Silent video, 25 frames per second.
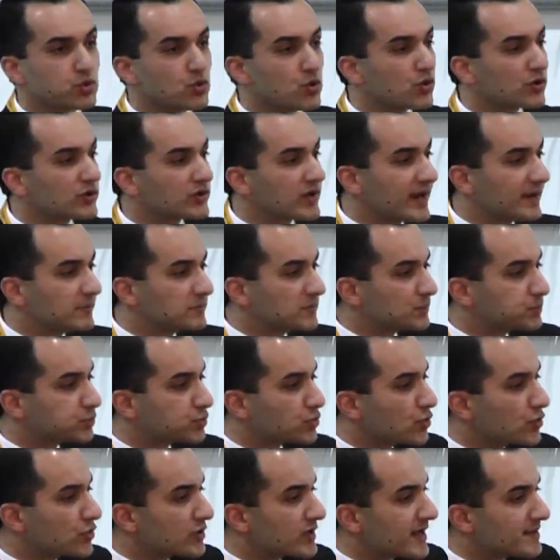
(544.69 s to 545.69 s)
program, the
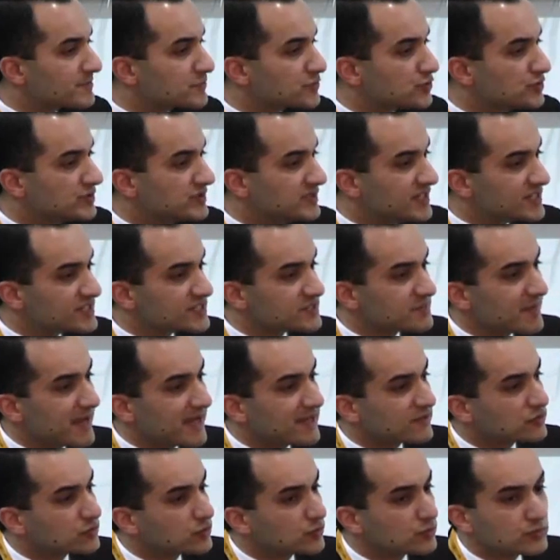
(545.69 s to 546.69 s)
program to
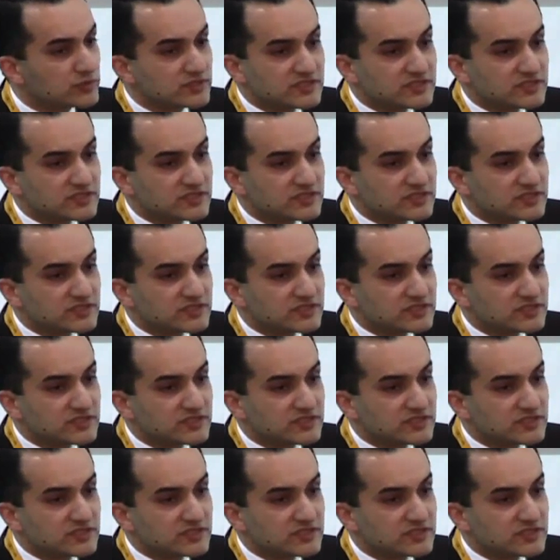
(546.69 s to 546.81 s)
dismantle